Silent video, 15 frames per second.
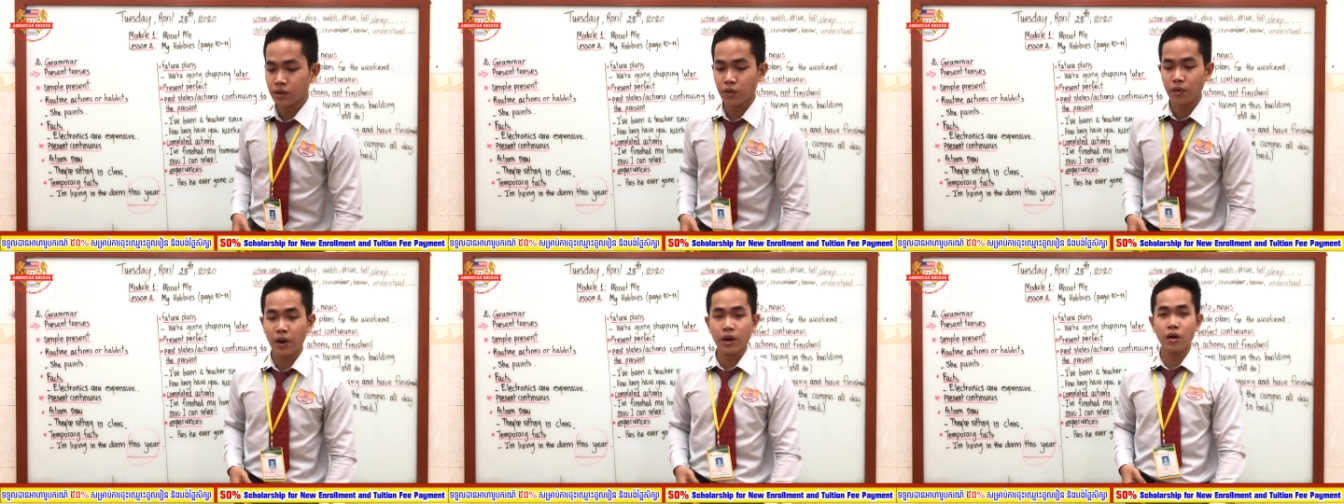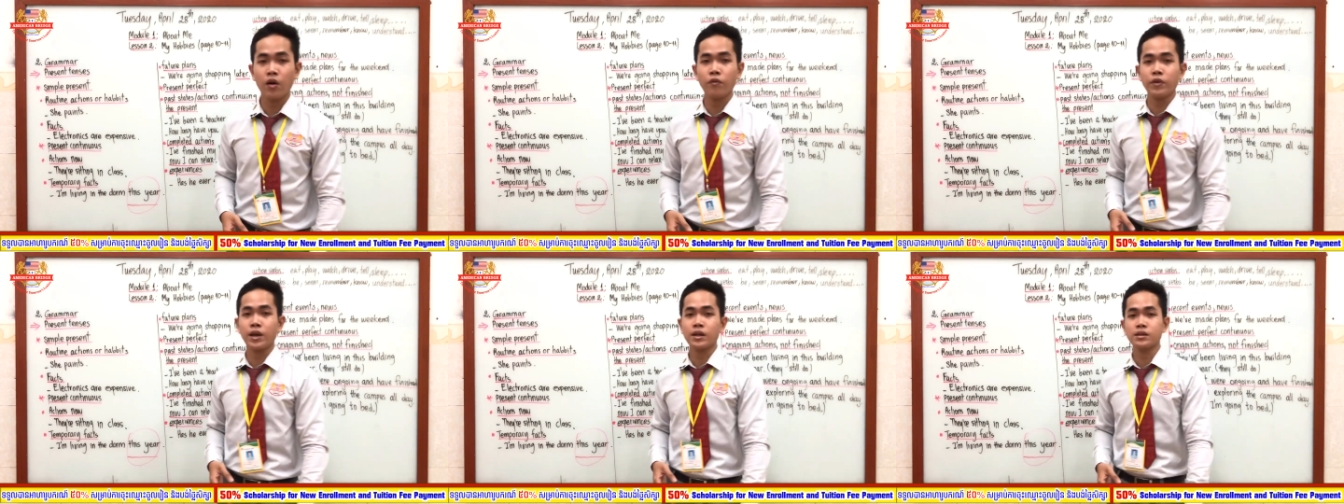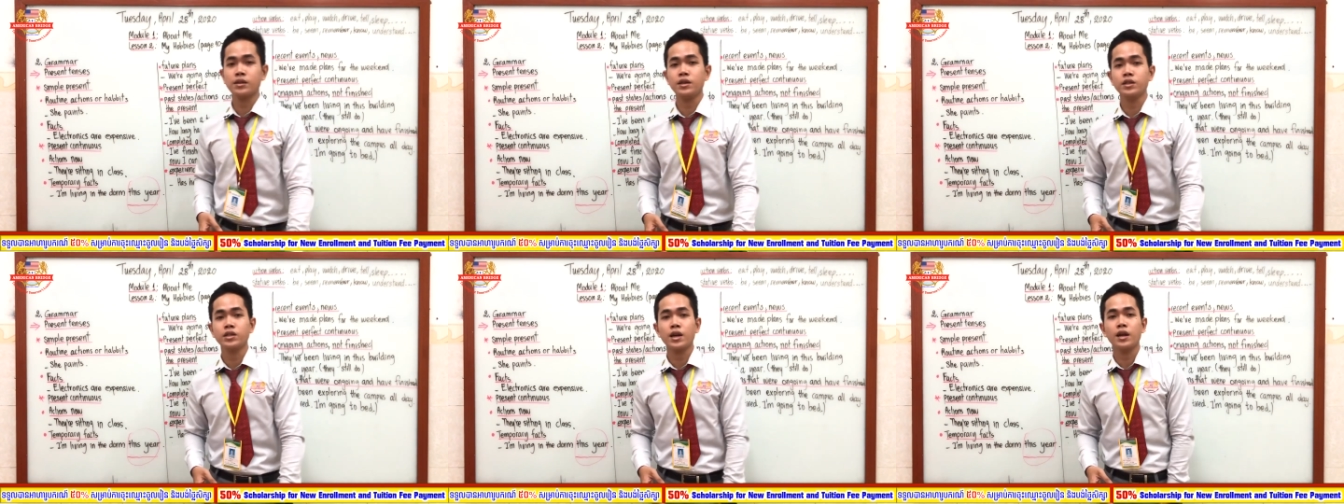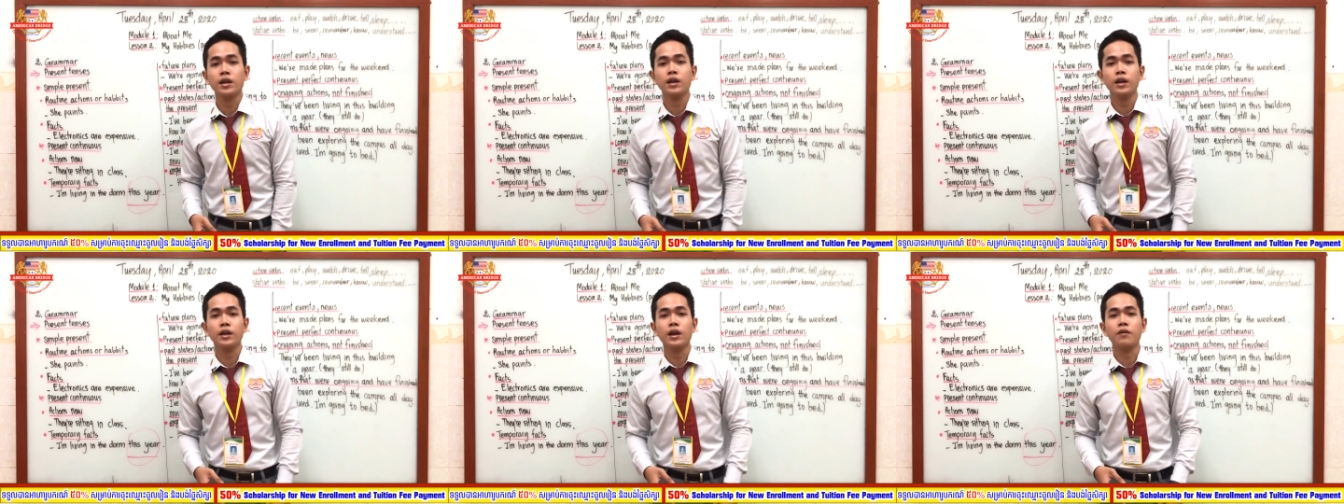So I hope we can see each
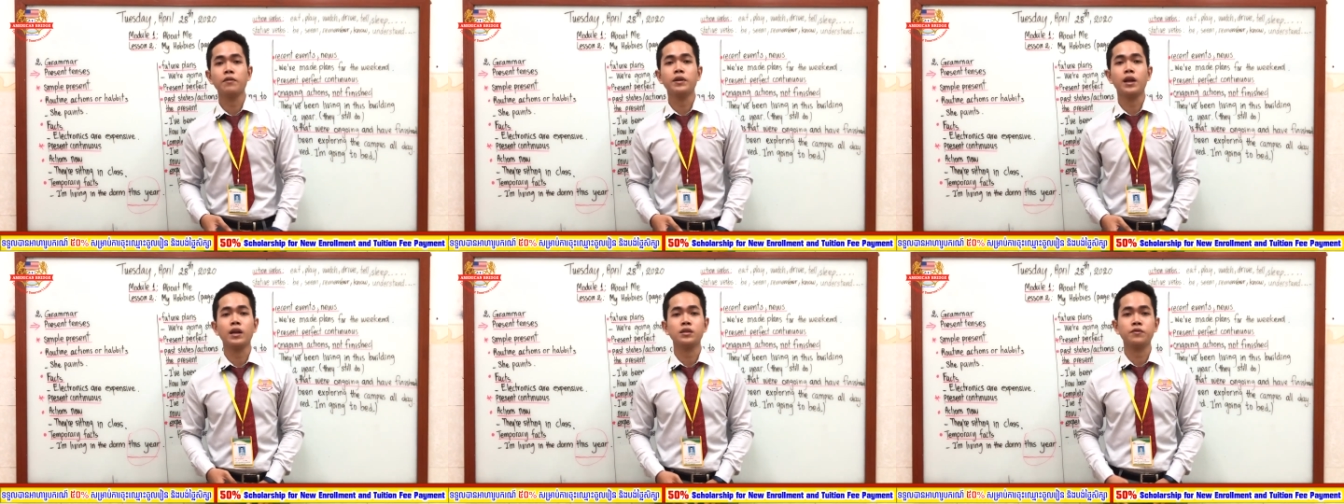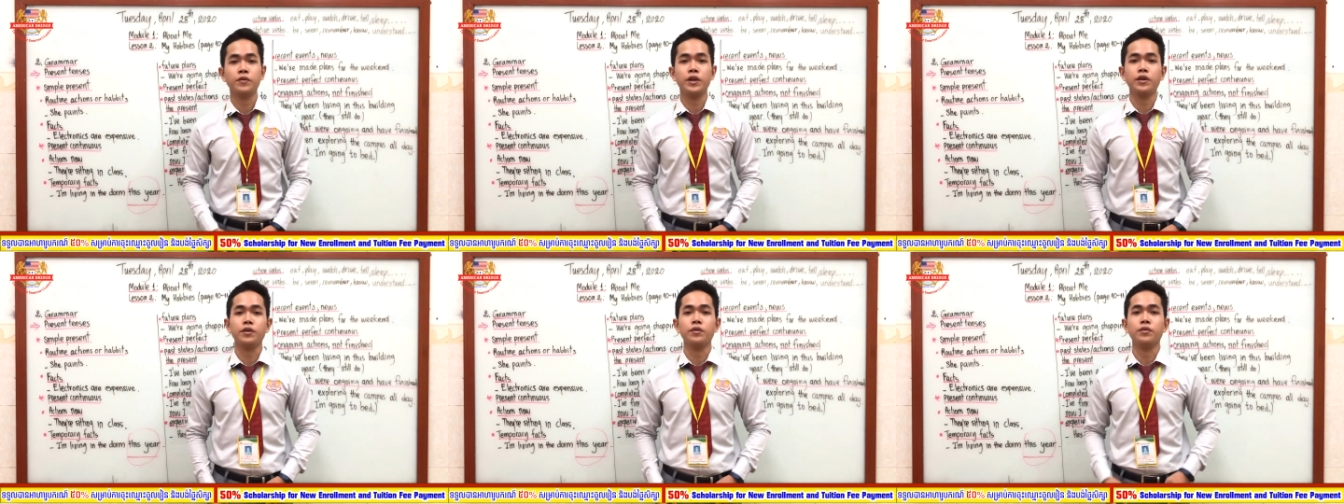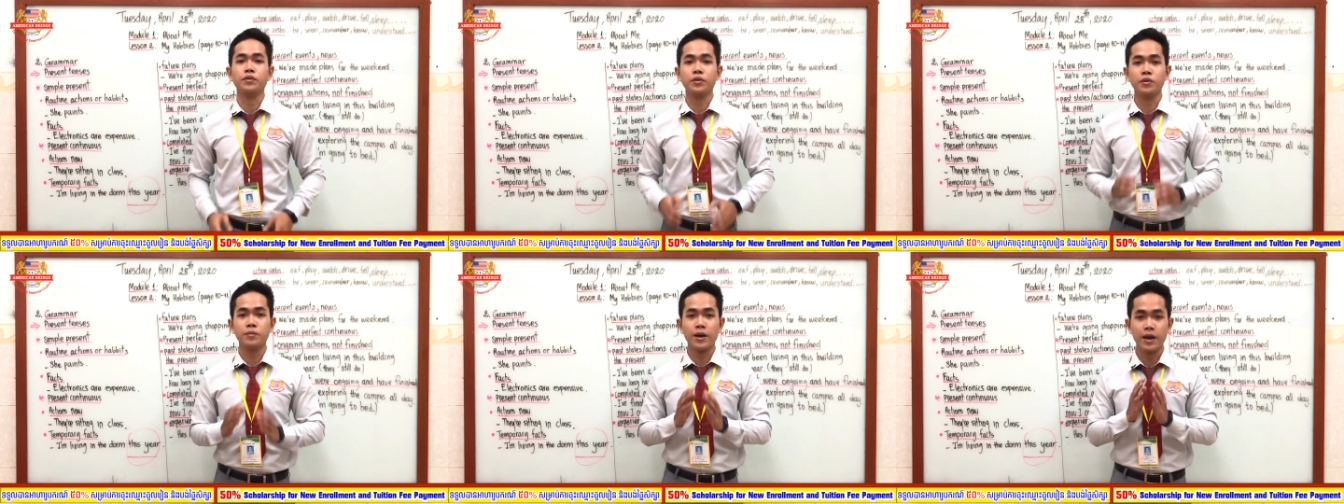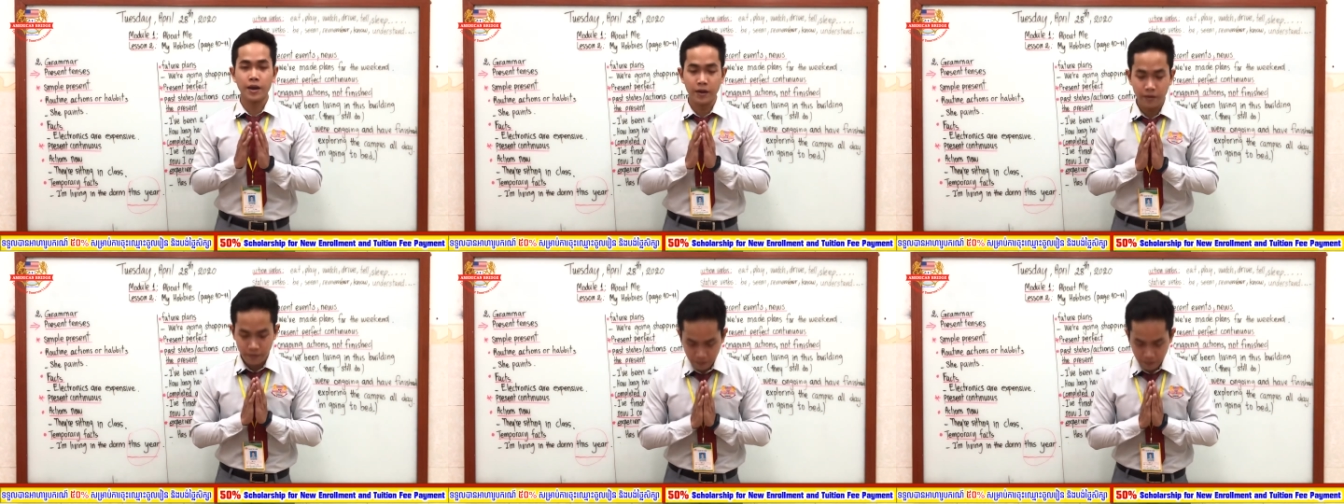other in our next video. Goodbye.